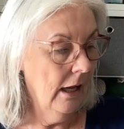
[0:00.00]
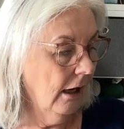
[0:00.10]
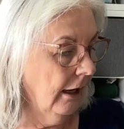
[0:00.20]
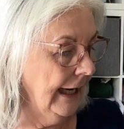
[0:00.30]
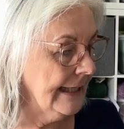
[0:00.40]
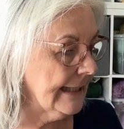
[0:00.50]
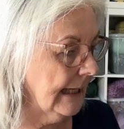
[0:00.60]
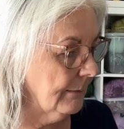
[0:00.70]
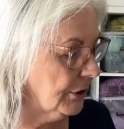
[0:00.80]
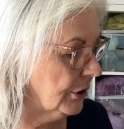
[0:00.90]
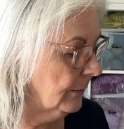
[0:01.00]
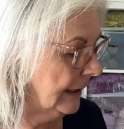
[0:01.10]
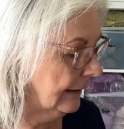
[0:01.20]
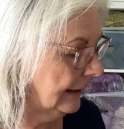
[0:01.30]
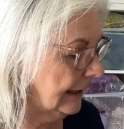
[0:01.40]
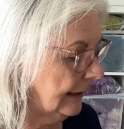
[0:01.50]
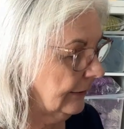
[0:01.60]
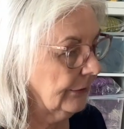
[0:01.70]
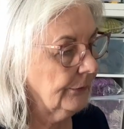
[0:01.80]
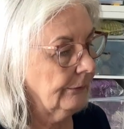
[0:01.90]
I ended up doing the
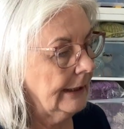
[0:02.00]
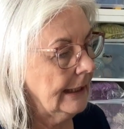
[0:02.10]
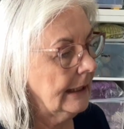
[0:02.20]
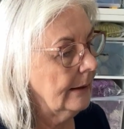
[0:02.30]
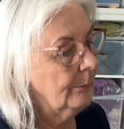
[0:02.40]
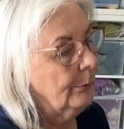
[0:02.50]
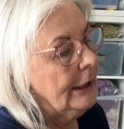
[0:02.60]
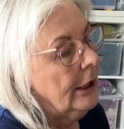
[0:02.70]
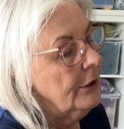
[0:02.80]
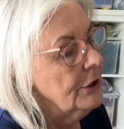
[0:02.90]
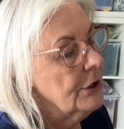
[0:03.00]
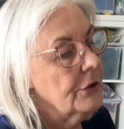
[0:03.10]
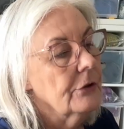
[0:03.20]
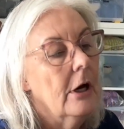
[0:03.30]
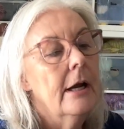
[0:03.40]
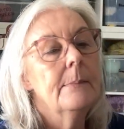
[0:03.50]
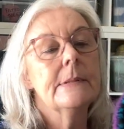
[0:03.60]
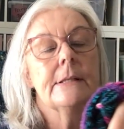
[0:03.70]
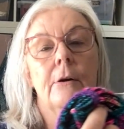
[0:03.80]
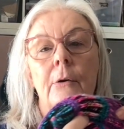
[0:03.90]
3 brioche
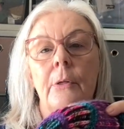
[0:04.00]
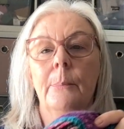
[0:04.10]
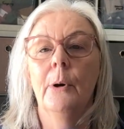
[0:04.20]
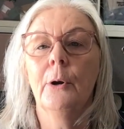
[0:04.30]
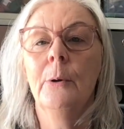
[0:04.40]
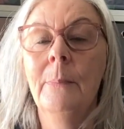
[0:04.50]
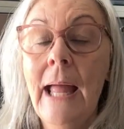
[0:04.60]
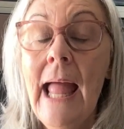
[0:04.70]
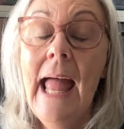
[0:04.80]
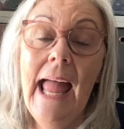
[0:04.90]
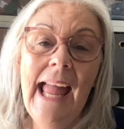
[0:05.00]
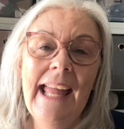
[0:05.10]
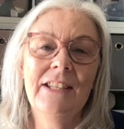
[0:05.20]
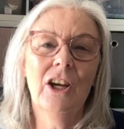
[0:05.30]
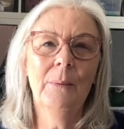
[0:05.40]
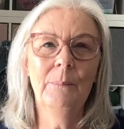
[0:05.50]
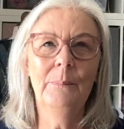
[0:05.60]
stripes on the bottom, and I